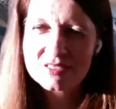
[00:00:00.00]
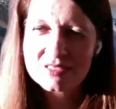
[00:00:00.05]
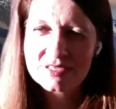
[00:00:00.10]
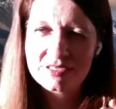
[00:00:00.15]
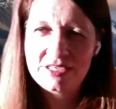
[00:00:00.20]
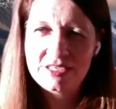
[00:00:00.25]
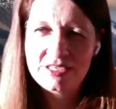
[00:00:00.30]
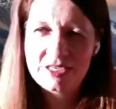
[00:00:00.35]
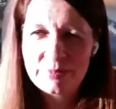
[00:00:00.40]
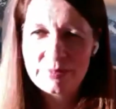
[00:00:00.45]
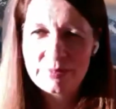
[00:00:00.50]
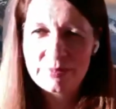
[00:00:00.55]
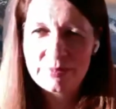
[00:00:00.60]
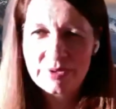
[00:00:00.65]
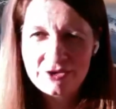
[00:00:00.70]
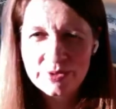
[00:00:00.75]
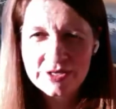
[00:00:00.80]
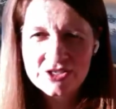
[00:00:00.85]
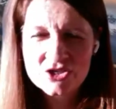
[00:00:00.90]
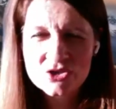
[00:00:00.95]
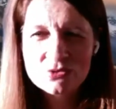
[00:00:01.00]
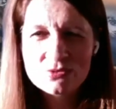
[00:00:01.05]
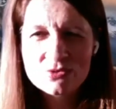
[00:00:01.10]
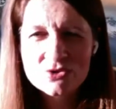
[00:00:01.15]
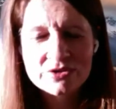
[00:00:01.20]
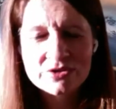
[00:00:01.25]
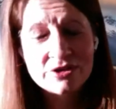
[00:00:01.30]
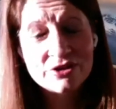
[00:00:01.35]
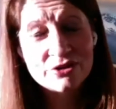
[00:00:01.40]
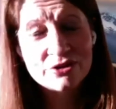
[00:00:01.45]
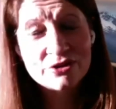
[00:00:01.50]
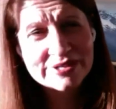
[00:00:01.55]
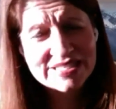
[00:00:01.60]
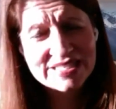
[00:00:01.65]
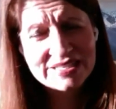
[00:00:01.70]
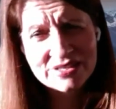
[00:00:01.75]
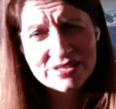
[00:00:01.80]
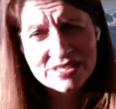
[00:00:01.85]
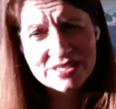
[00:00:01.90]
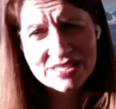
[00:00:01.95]
just thinking about, my children
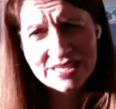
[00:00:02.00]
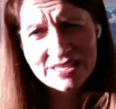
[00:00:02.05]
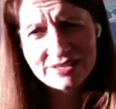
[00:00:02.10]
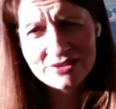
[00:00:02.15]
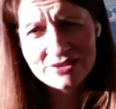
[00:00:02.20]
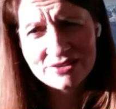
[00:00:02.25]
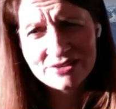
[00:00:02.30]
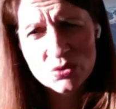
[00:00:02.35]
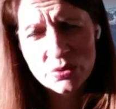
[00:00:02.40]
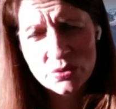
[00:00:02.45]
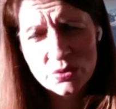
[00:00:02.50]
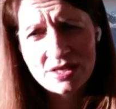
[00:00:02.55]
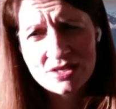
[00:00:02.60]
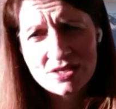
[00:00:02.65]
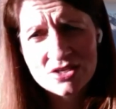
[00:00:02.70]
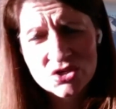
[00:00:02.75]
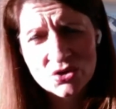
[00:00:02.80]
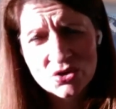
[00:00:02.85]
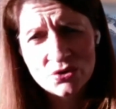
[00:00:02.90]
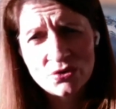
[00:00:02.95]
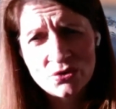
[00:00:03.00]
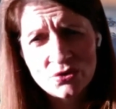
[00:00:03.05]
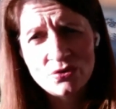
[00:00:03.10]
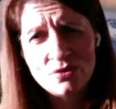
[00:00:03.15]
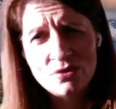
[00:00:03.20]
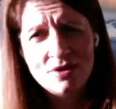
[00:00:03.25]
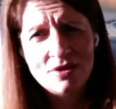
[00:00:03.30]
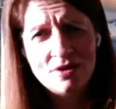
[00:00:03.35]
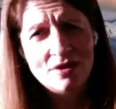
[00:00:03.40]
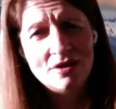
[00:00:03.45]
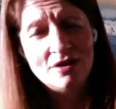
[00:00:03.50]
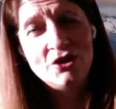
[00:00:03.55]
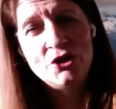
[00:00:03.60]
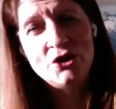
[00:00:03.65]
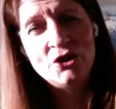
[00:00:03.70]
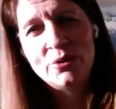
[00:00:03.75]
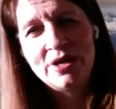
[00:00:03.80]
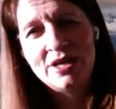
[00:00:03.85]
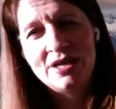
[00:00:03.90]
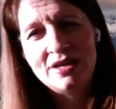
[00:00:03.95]
who are 17 and 22,
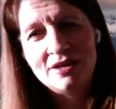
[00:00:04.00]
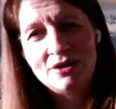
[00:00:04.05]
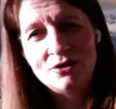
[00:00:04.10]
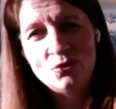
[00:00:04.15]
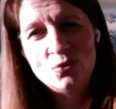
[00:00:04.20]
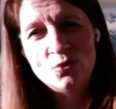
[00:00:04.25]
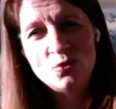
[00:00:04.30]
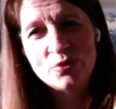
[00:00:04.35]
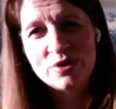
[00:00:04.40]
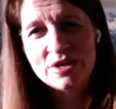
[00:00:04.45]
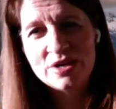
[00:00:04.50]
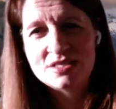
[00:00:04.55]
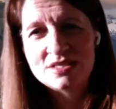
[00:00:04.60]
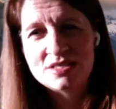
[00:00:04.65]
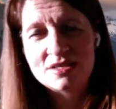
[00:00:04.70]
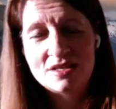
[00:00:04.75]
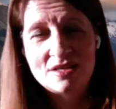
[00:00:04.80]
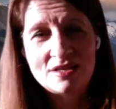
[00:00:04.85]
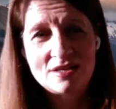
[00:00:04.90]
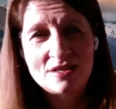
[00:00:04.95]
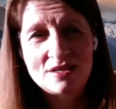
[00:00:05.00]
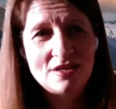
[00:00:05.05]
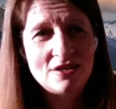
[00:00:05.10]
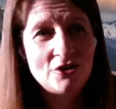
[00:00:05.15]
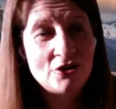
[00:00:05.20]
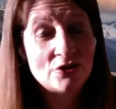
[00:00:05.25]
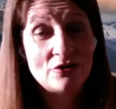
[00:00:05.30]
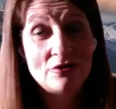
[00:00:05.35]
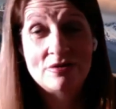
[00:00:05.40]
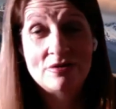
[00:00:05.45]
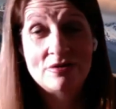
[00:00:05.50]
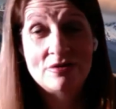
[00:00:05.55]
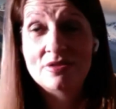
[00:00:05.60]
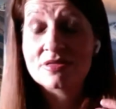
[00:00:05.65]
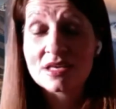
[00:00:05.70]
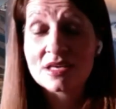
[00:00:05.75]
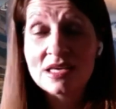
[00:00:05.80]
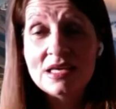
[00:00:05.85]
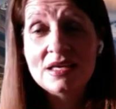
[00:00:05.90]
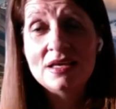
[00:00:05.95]
are already,
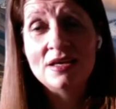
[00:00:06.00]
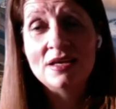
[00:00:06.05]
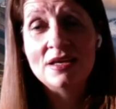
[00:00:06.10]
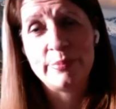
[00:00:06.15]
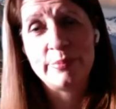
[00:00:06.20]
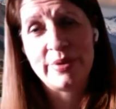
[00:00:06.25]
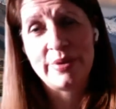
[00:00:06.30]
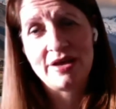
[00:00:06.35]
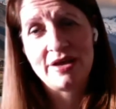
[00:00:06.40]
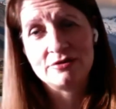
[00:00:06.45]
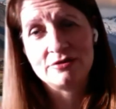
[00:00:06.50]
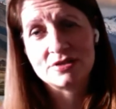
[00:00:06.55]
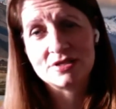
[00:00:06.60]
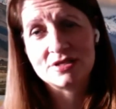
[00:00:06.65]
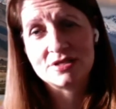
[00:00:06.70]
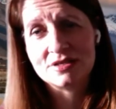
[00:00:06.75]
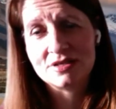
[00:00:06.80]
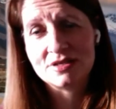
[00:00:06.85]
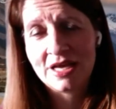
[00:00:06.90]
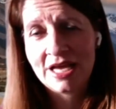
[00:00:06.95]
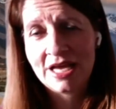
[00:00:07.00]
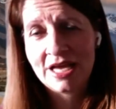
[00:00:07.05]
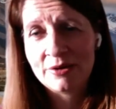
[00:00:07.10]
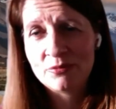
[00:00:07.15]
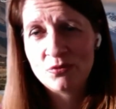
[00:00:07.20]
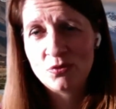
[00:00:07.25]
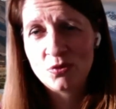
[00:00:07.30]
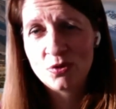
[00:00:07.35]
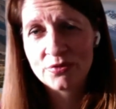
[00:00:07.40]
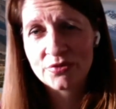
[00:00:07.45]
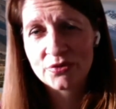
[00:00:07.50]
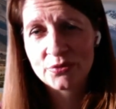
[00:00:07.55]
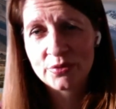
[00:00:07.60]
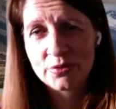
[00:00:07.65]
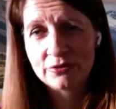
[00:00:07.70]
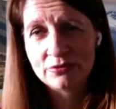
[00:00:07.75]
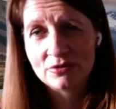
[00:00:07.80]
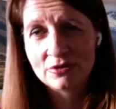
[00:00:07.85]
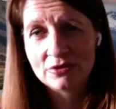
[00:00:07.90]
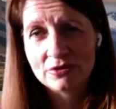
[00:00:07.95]
thinking about what
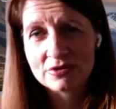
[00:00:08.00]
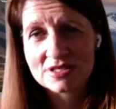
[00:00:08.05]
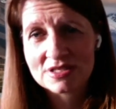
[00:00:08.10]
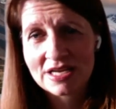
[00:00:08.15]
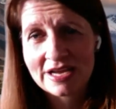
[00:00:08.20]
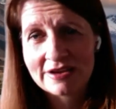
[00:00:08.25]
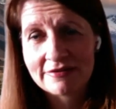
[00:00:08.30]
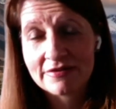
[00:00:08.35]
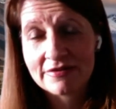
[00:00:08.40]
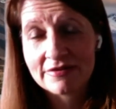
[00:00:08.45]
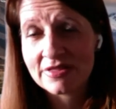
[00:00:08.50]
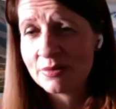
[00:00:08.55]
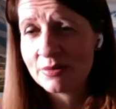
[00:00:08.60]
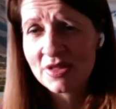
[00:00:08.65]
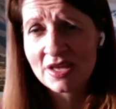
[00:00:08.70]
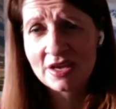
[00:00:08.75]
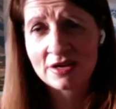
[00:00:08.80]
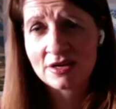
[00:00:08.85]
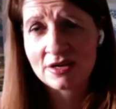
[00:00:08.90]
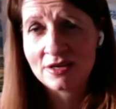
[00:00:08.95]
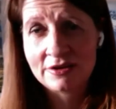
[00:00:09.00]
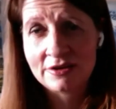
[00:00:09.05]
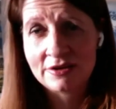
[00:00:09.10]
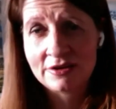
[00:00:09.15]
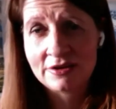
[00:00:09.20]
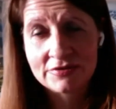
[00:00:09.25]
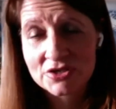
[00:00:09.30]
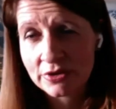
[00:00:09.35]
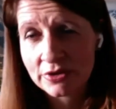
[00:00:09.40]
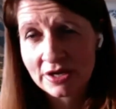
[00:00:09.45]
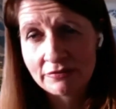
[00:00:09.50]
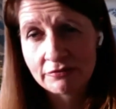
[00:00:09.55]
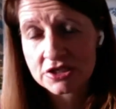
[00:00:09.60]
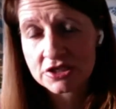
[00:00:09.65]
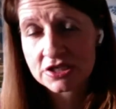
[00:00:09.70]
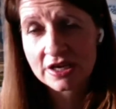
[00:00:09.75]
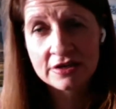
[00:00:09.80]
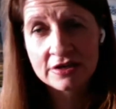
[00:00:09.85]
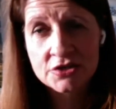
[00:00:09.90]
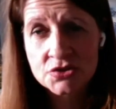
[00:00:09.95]
the world looks like for them. They're going to live to on
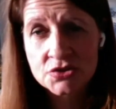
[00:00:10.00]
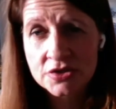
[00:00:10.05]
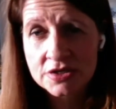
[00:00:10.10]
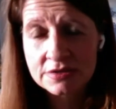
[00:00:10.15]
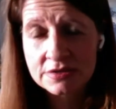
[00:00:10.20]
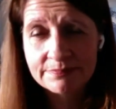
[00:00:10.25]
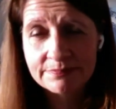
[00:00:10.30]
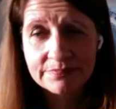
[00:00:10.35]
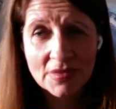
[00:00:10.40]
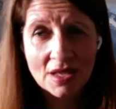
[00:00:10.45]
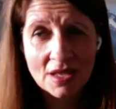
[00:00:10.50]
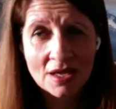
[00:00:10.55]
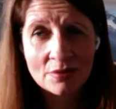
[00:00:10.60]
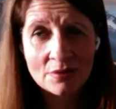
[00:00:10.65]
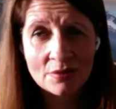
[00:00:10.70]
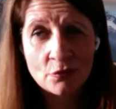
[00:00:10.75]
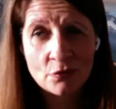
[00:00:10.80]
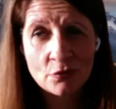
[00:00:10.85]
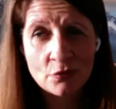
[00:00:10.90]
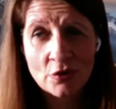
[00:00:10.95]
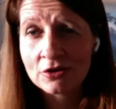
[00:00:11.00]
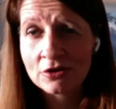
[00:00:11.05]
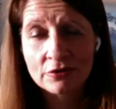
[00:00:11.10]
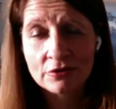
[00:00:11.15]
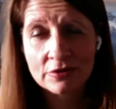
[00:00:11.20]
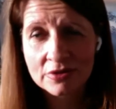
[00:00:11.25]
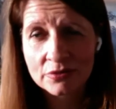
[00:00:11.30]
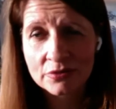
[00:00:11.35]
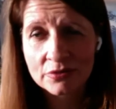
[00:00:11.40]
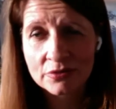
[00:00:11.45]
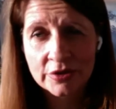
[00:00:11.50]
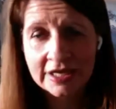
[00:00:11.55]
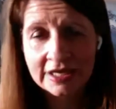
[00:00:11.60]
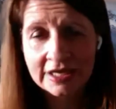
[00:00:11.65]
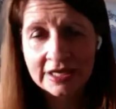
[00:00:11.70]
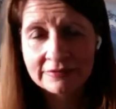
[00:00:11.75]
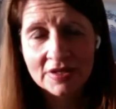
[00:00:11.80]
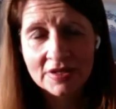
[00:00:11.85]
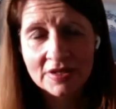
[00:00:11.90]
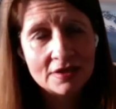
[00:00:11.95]
average 100, way longer than
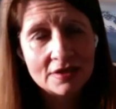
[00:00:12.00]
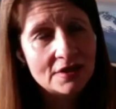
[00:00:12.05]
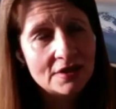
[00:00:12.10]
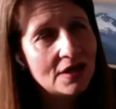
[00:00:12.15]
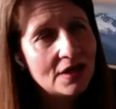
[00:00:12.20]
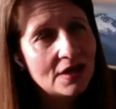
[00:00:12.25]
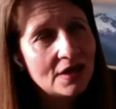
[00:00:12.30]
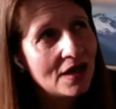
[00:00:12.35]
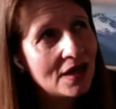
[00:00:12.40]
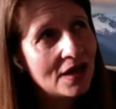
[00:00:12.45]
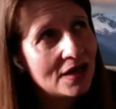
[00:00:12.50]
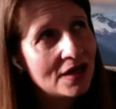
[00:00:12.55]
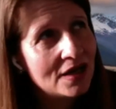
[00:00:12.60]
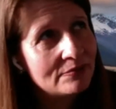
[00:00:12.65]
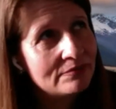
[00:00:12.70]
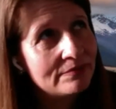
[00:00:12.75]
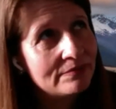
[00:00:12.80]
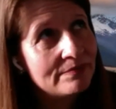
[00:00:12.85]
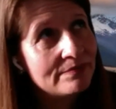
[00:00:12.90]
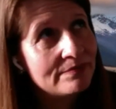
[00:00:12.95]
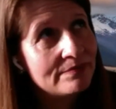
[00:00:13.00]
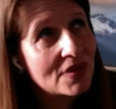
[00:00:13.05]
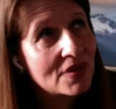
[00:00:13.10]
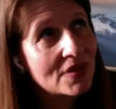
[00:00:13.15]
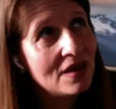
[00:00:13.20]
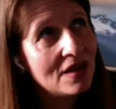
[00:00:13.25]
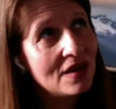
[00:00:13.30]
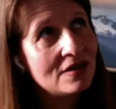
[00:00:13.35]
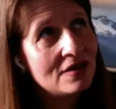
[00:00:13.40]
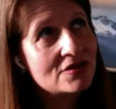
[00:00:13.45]
we are. And